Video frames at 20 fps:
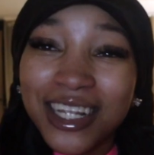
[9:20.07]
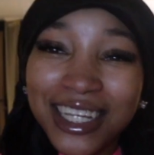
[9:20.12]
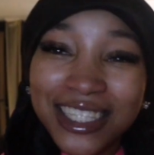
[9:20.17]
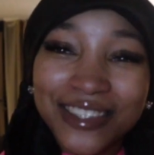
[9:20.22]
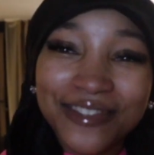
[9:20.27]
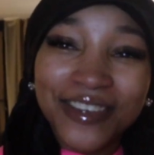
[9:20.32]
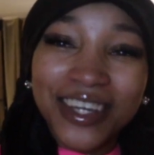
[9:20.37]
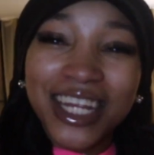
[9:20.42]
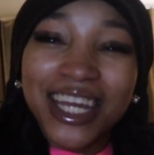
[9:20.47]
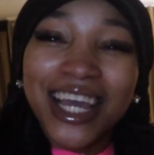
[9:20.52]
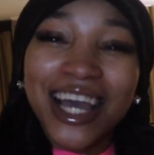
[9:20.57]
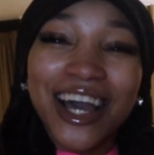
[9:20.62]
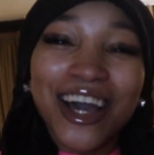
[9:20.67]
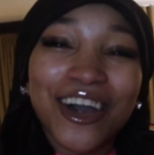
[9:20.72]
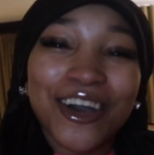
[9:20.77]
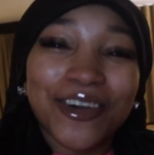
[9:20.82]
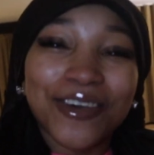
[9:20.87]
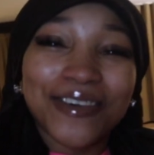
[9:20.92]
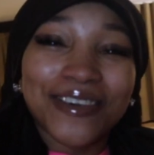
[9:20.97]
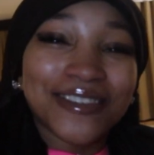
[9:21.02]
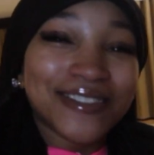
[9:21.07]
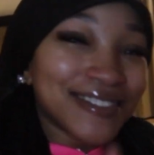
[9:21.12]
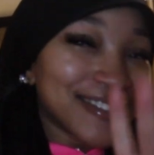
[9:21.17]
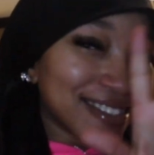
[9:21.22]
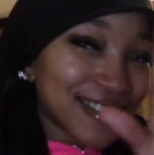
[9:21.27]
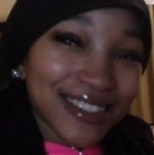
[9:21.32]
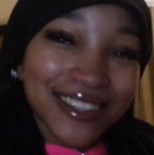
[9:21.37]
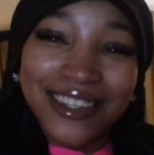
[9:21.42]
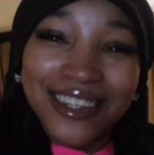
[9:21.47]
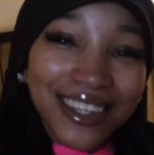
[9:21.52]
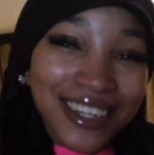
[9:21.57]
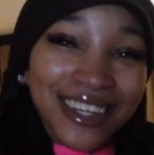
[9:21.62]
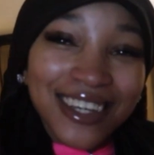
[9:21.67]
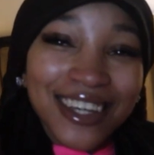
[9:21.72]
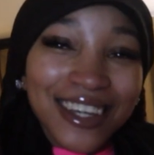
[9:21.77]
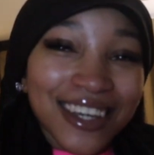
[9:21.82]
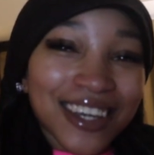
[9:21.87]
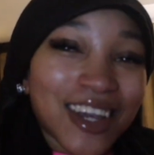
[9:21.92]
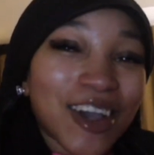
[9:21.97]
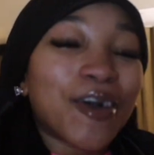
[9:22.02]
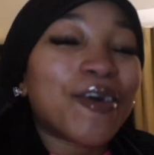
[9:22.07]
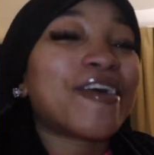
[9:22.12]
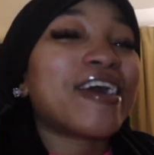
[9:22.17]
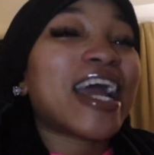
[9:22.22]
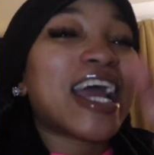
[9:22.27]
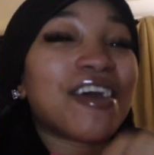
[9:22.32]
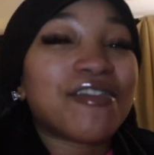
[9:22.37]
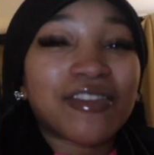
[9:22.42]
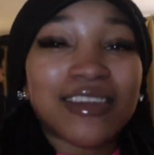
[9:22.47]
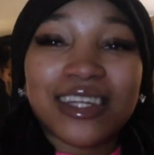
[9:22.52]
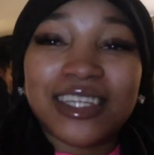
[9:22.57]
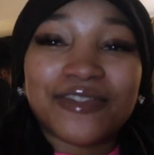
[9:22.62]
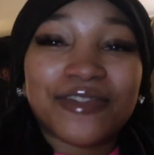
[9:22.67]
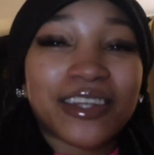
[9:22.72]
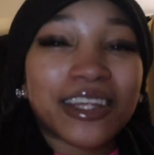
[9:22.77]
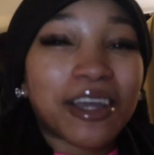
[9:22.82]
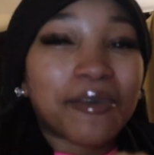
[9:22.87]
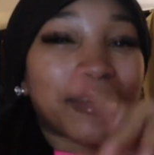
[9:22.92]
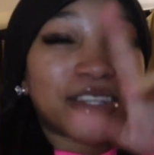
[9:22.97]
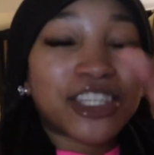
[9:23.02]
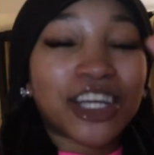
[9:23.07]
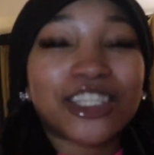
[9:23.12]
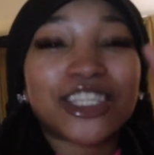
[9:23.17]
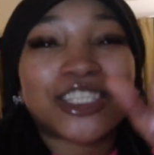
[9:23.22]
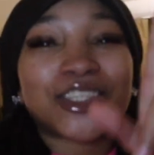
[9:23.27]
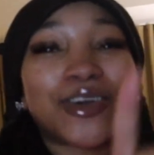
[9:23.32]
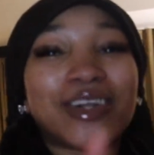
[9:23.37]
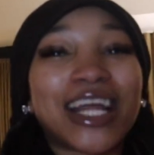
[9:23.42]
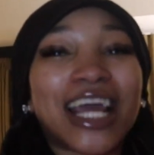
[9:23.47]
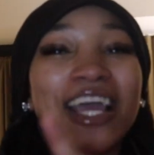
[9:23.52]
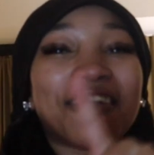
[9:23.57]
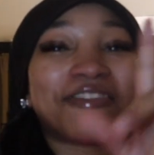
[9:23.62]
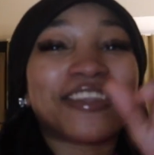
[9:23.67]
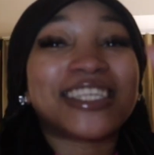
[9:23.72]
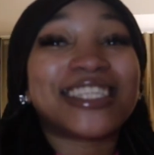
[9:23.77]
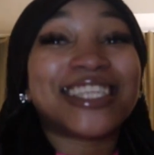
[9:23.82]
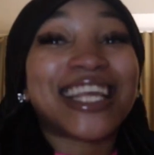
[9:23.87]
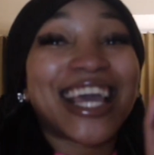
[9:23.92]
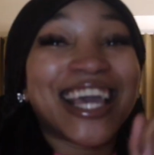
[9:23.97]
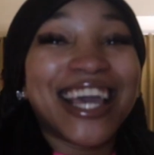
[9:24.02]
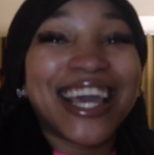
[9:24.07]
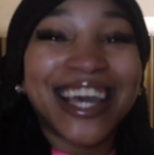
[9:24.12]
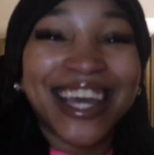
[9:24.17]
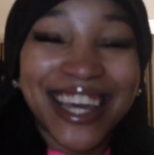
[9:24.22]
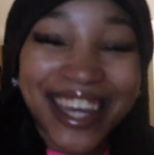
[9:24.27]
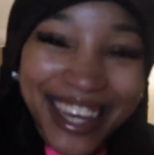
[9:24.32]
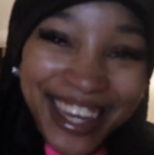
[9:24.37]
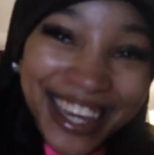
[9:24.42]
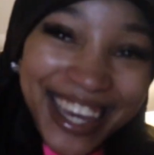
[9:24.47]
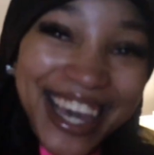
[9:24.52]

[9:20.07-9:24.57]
this video or after this video, but you're just gonna have to stay. Up.